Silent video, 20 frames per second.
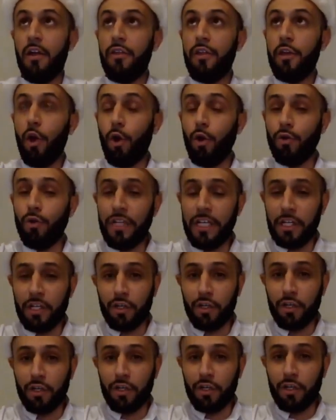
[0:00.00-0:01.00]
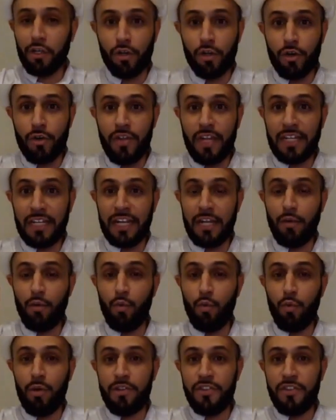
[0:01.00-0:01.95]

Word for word: the only creature that can